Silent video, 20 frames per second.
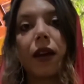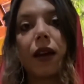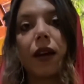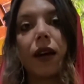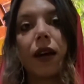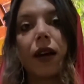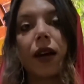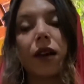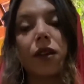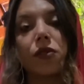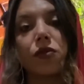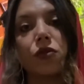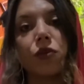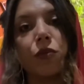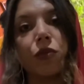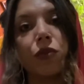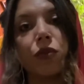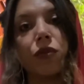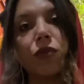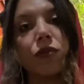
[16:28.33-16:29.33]
has
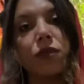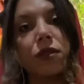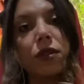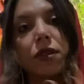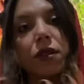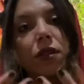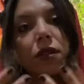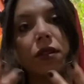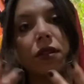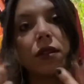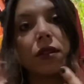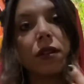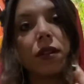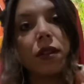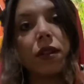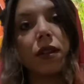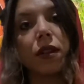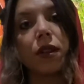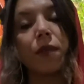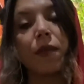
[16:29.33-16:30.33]
removed
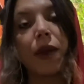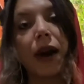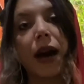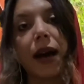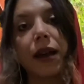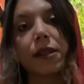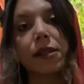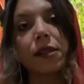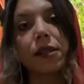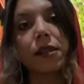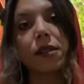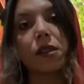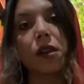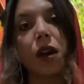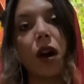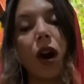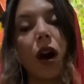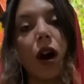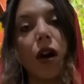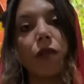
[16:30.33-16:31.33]
the masks
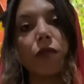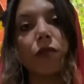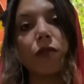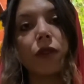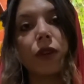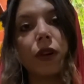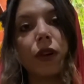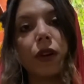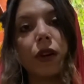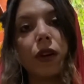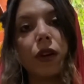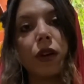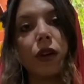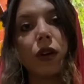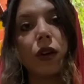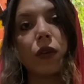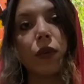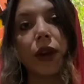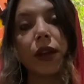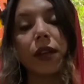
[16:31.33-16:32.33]
off,
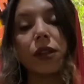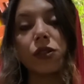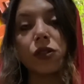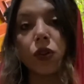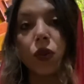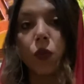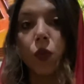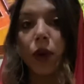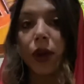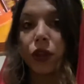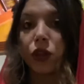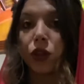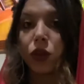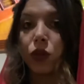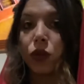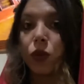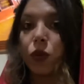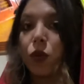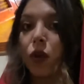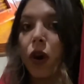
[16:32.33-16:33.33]
right? So when
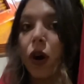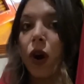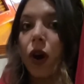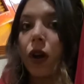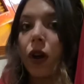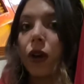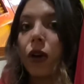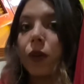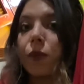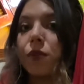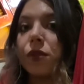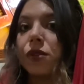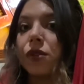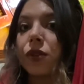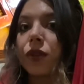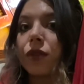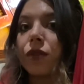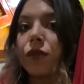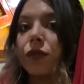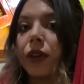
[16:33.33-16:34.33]
you are
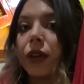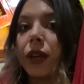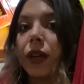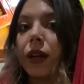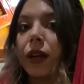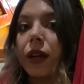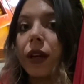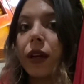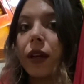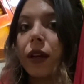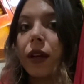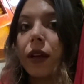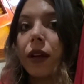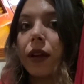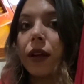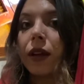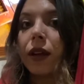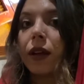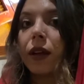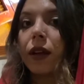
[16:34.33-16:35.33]
observing
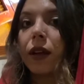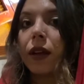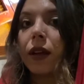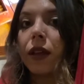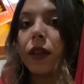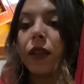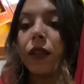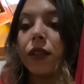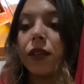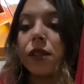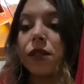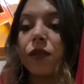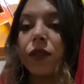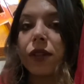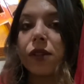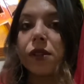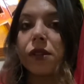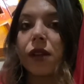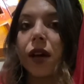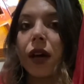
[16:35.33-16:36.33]
these
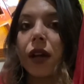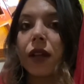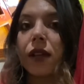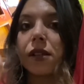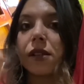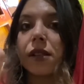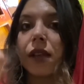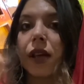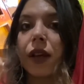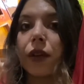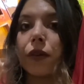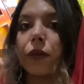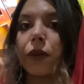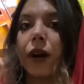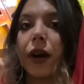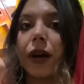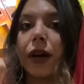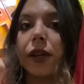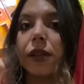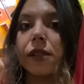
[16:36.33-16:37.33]
vasanas that
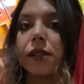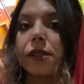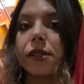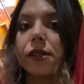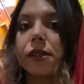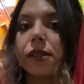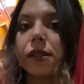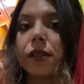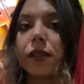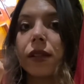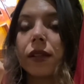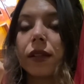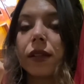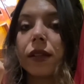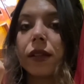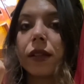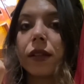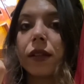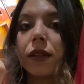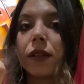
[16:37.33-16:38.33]
arise,
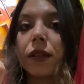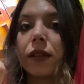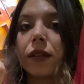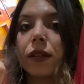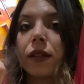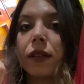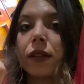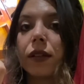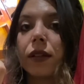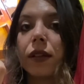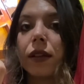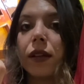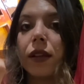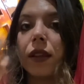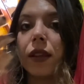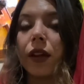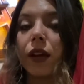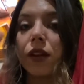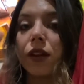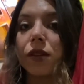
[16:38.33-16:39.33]
they
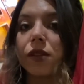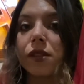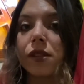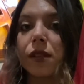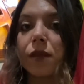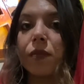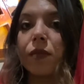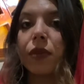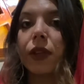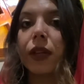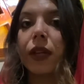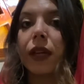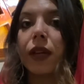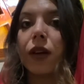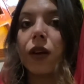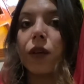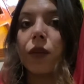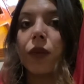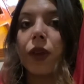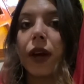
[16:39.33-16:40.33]
are simply
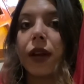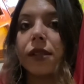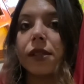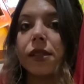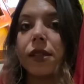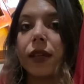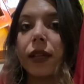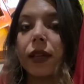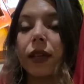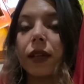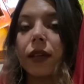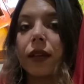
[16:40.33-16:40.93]
arising,